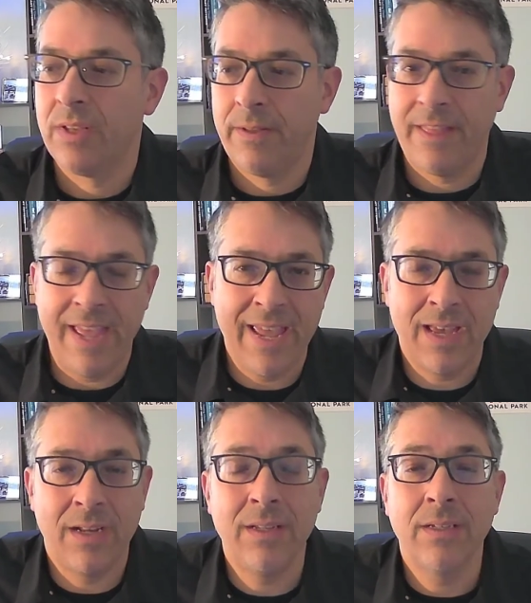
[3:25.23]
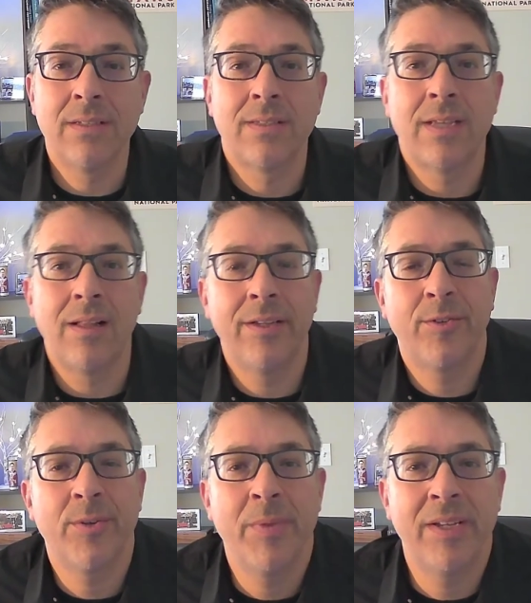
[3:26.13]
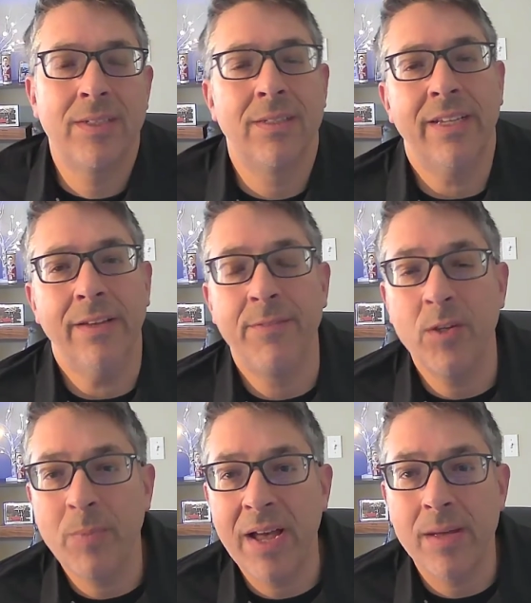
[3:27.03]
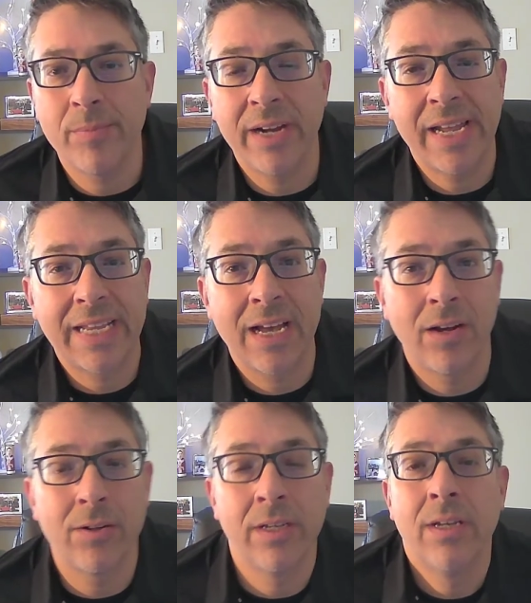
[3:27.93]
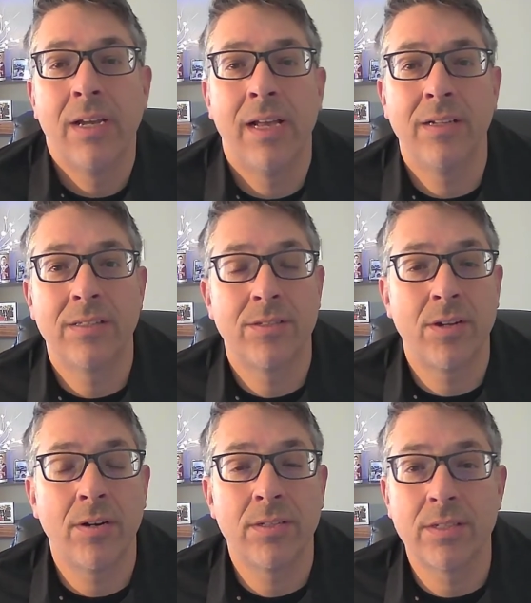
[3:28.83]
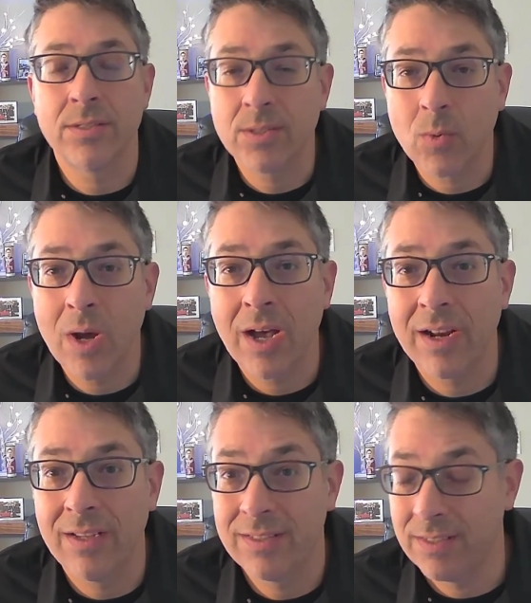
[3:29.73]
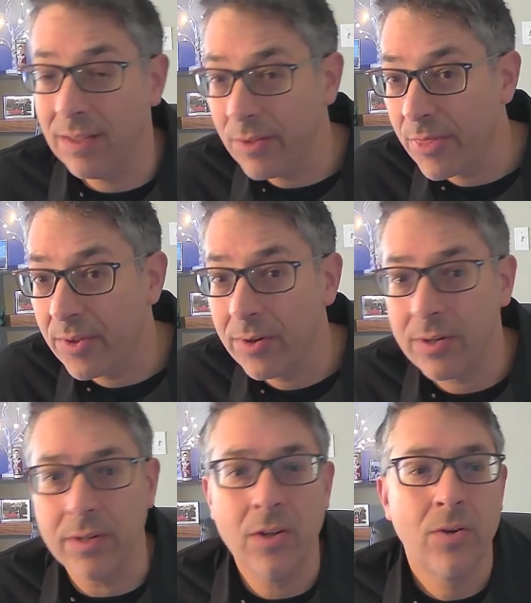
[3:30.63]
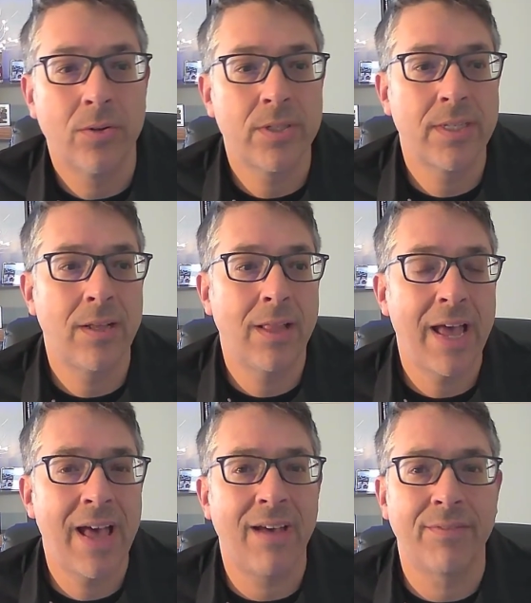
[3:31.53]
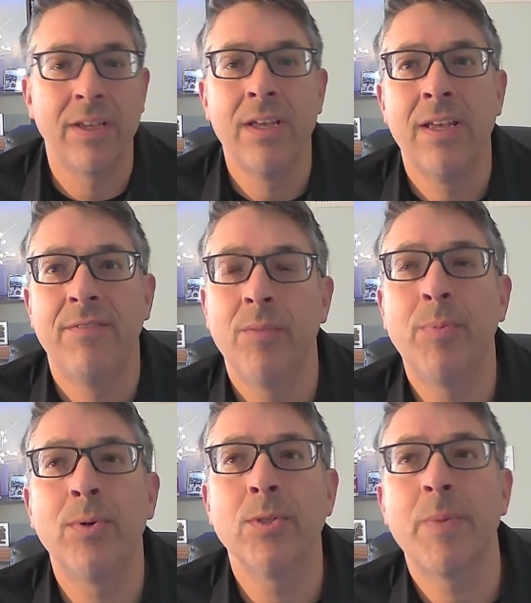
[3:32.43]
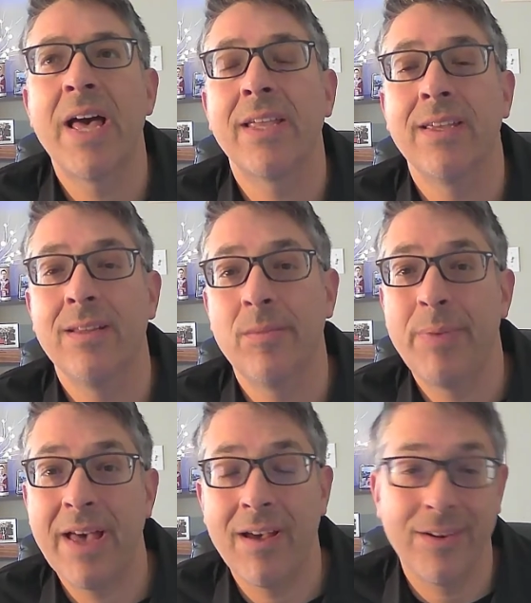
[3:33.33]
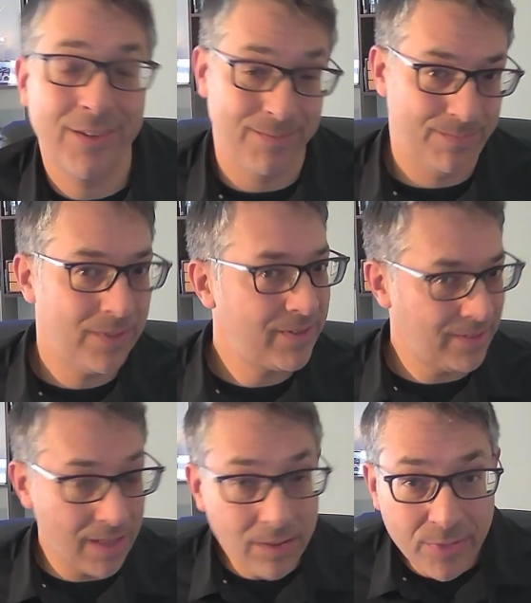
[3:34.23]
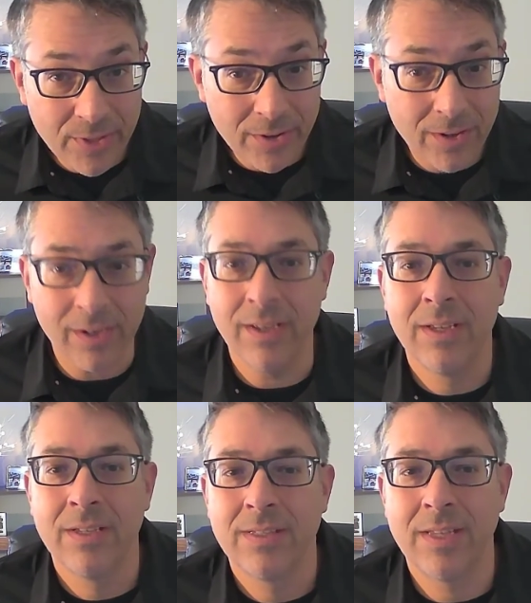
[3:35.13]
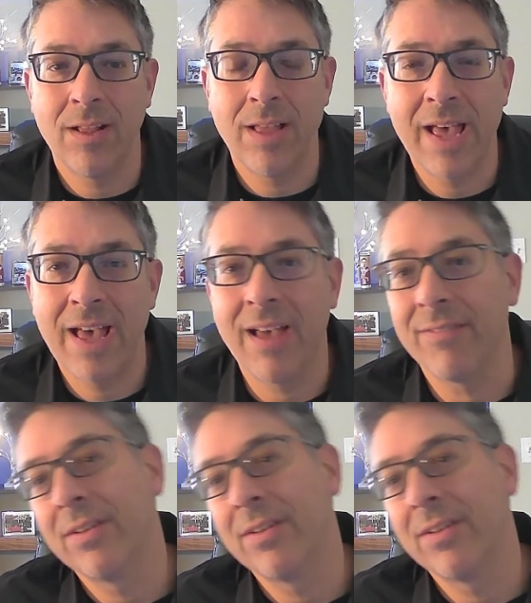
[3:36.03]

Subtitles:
And sell incrementally. If you buy a breakout and it starts to squat, sell a third or sell half. If it pulls back into the pattern, sell a third, sell half.